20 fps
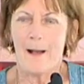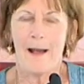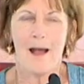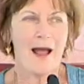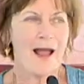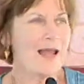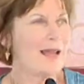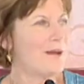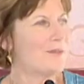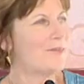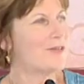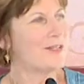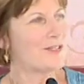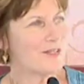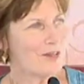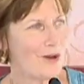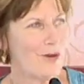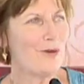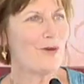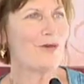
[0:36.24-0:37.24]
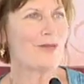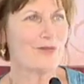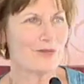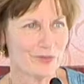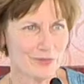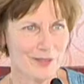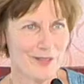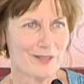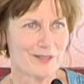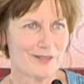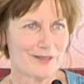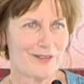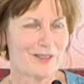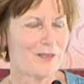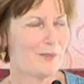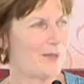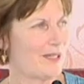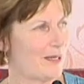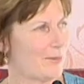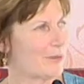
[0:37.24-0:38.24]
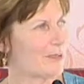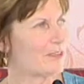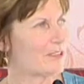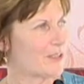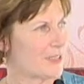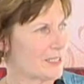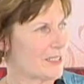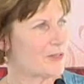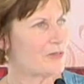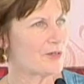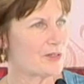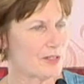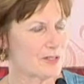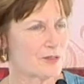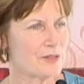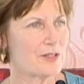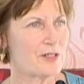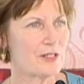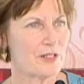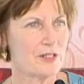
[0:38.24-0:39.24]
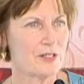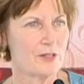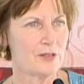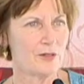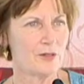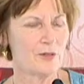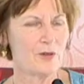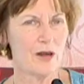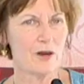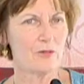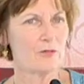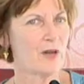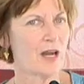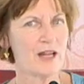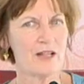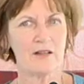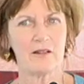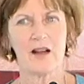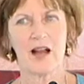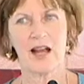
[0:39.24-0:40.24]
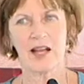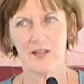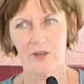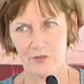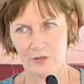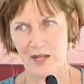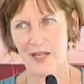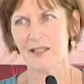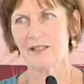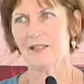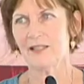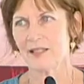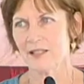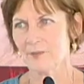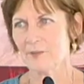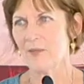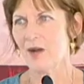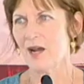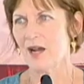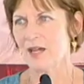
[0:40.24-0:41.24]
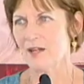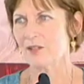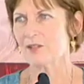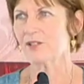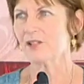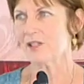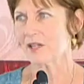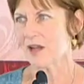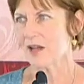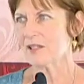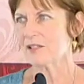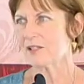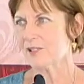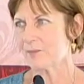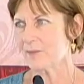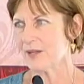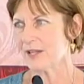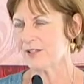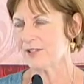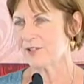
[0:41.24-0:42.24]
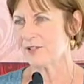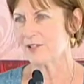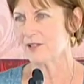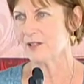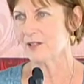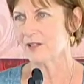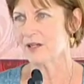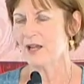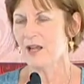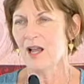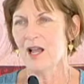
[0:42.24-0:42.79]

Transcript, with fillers: I am so thrilled to be able to introduce to you a writer I greatly admire, Scott Spencer.